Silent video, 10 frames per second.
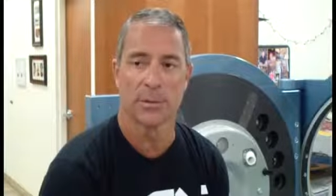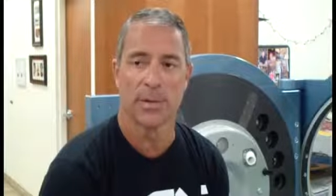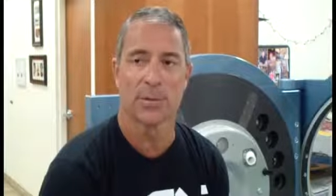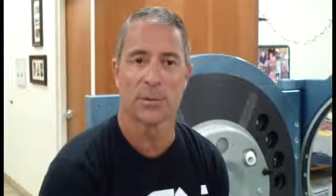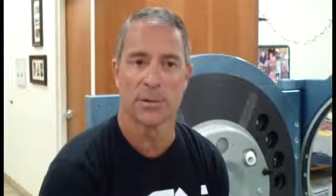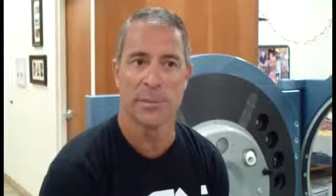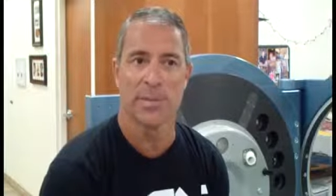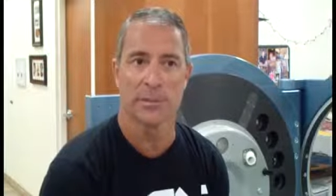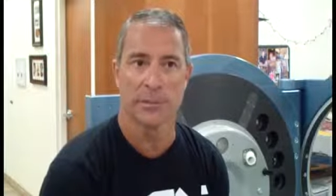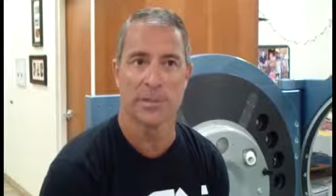with the almost
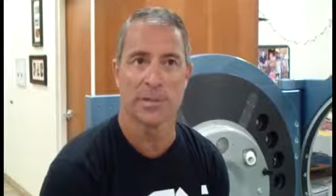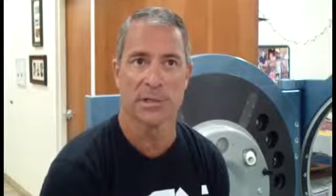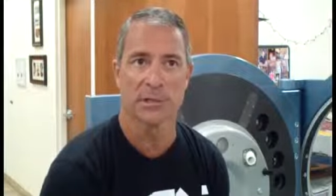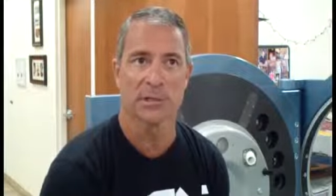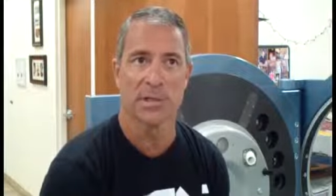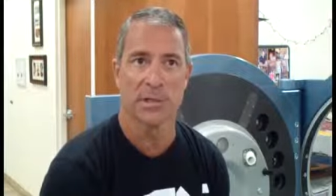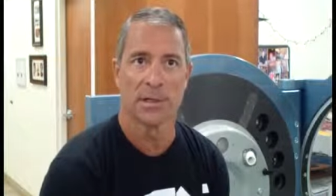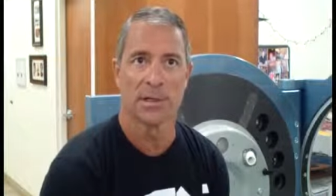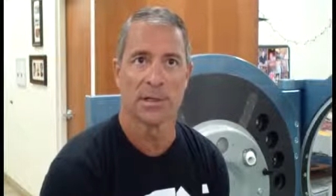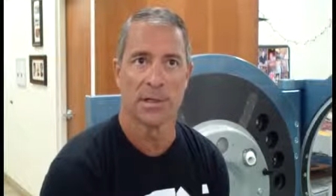immediate results,
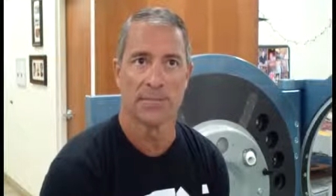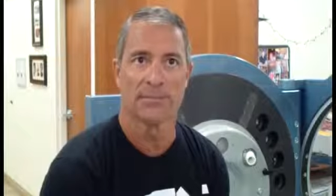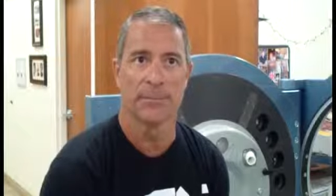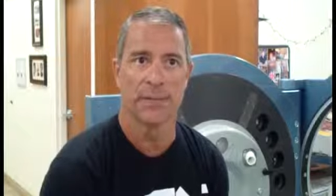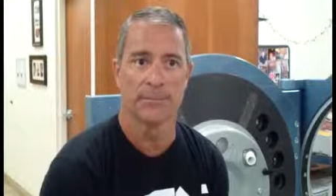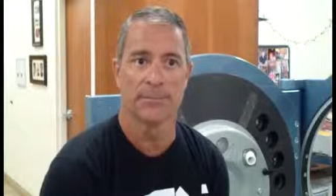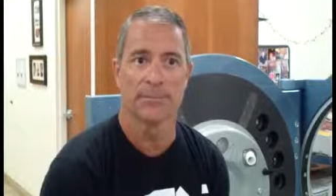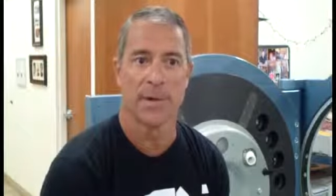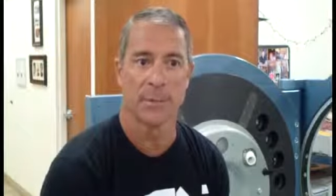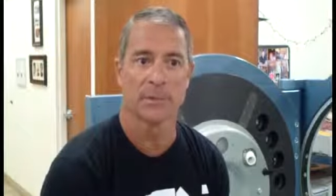I'm
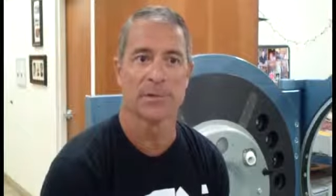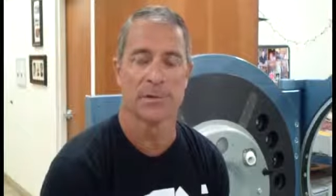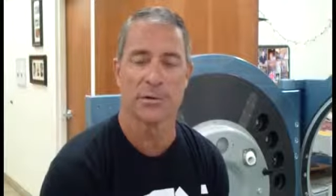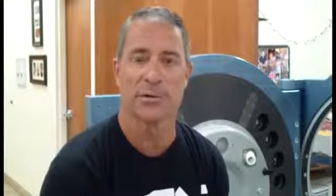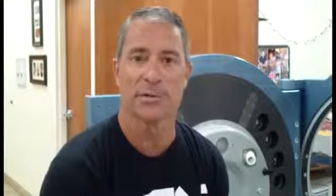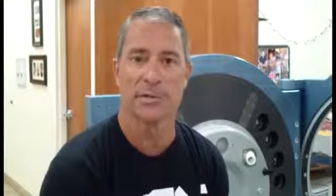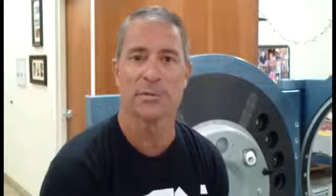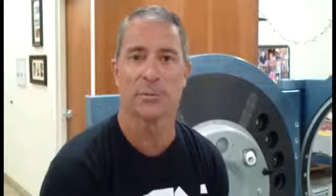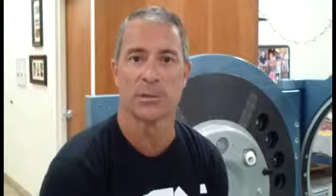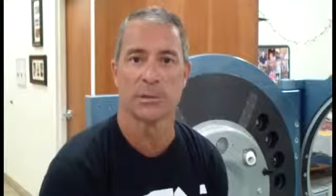almost certain that
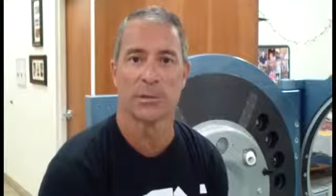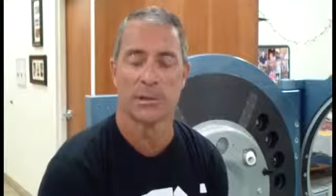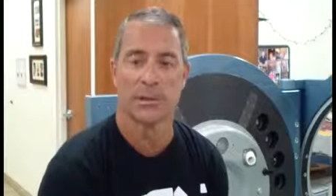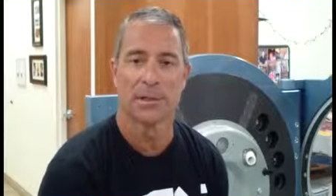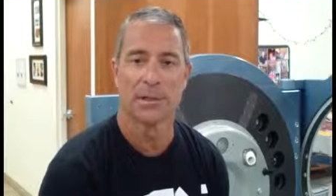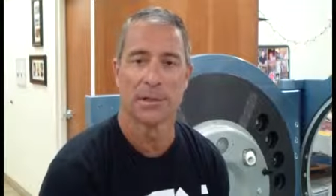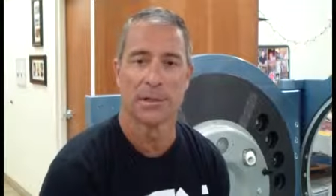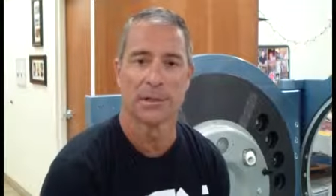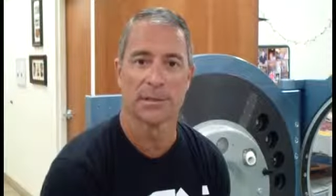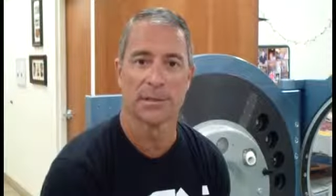this will
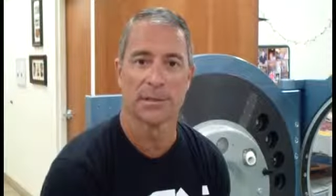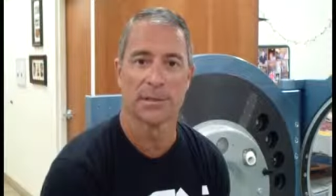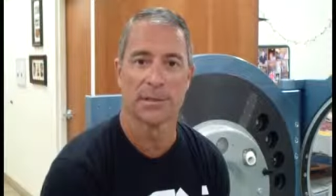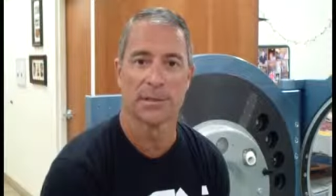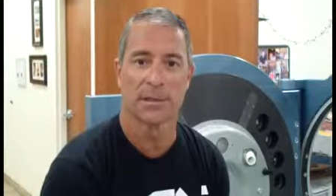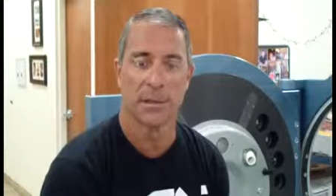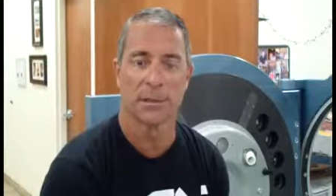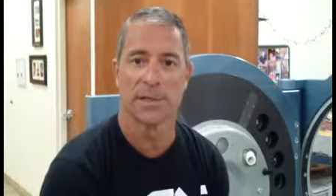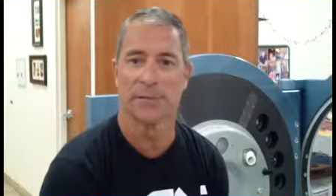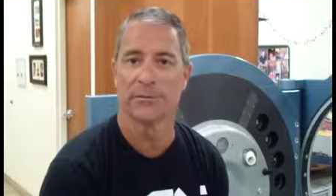
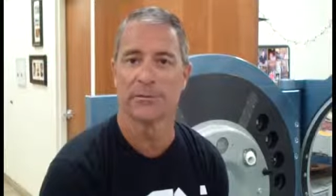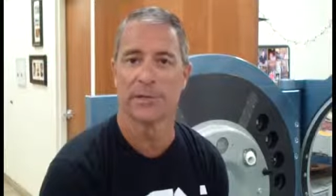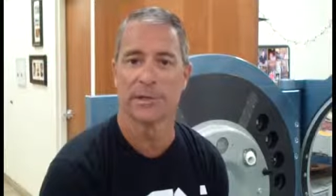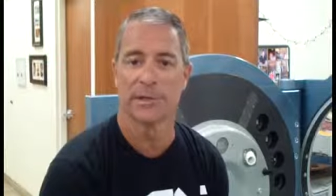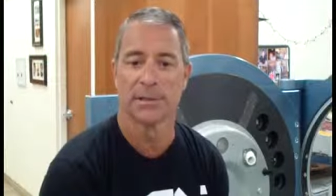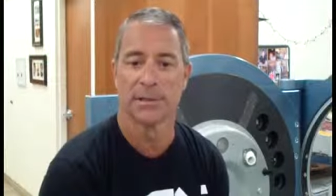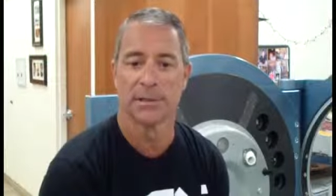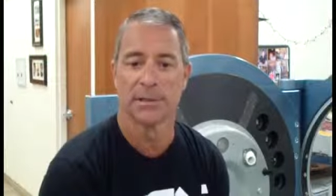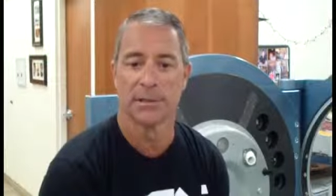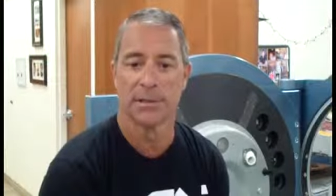cure me of
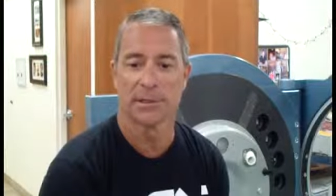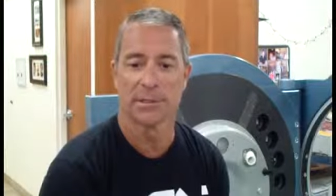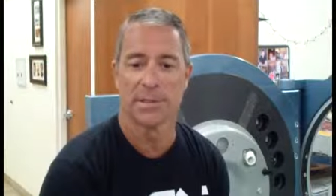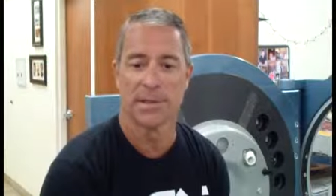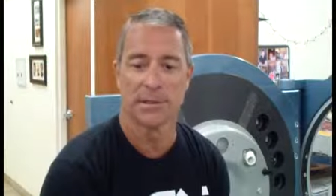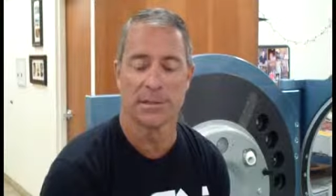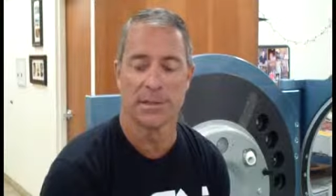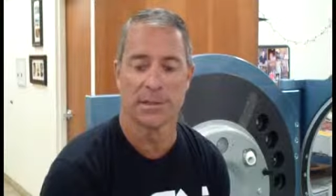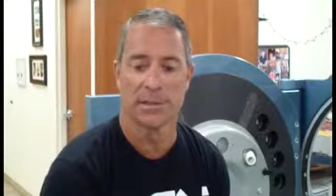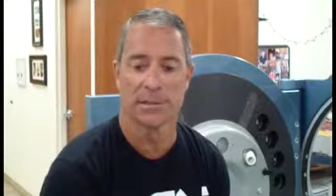my
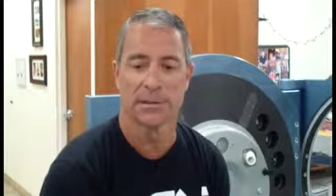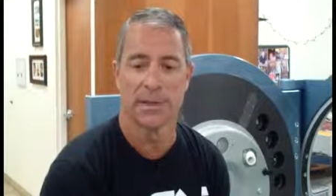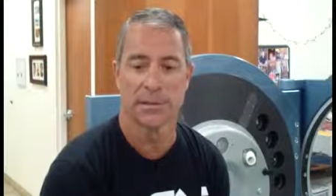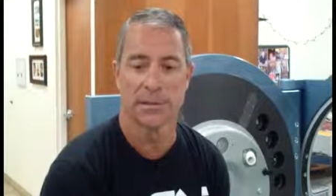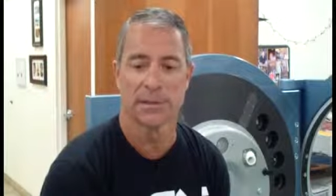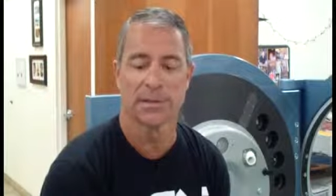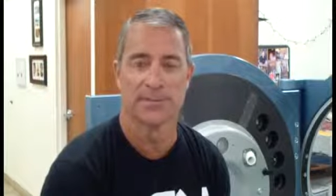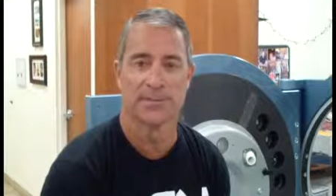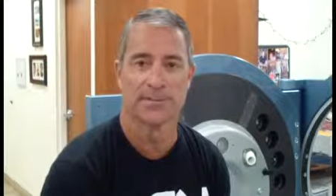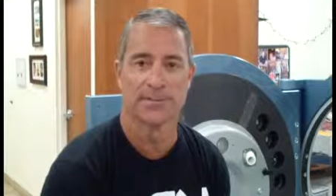injuries.